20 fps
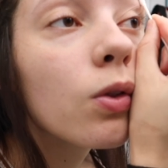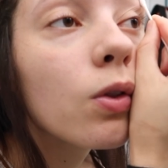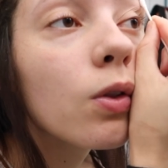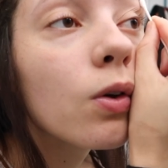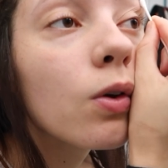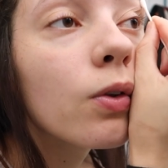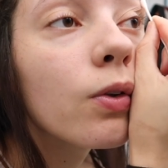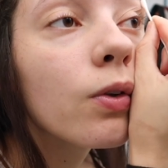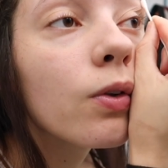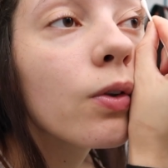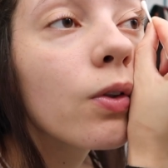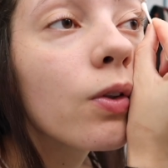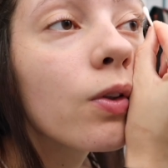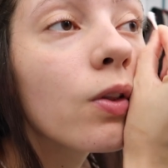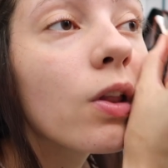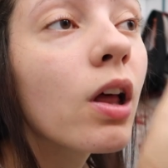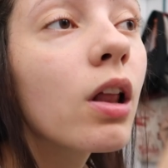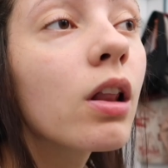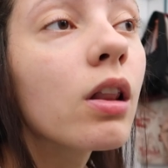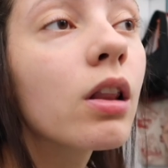That's
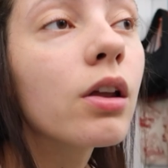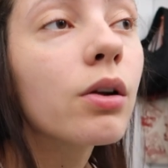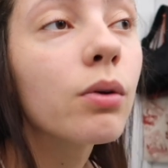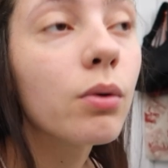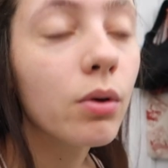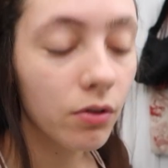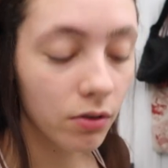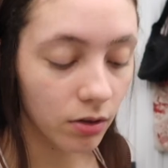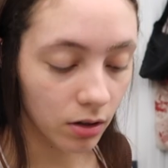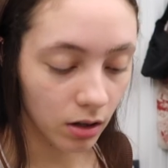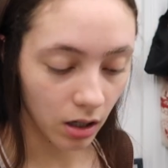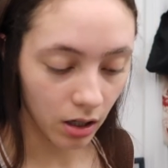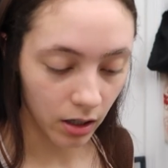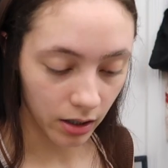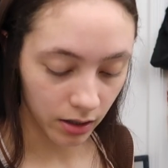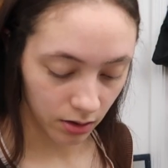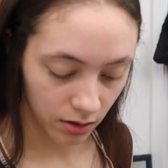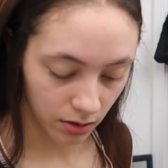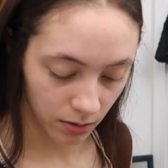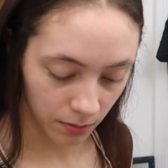a little
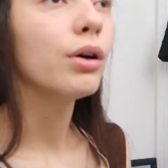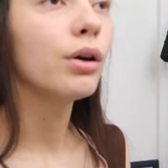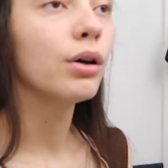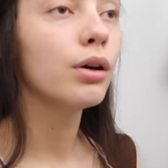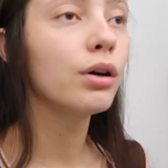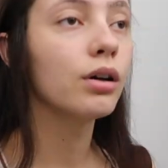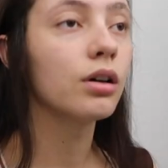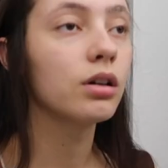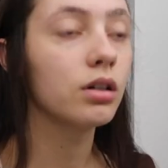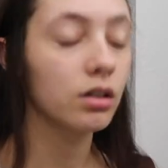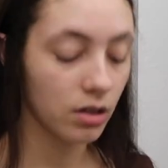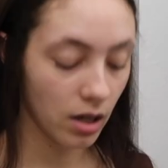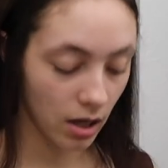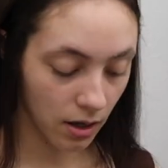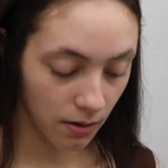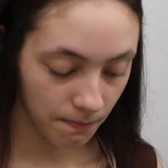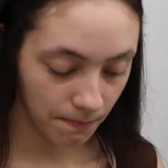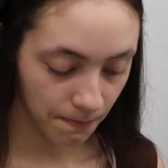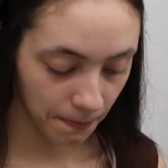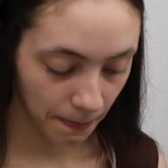overlined.
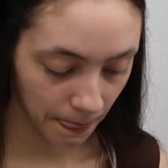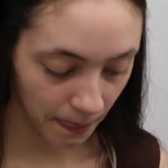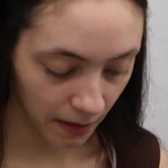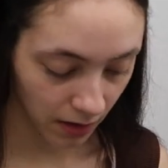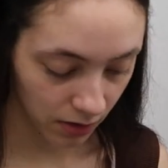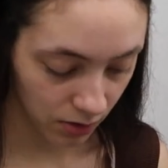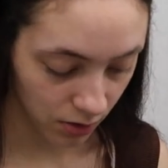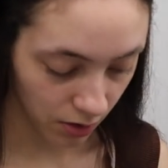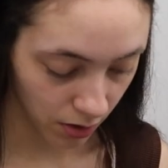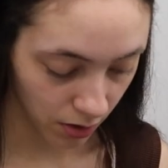Okay, that's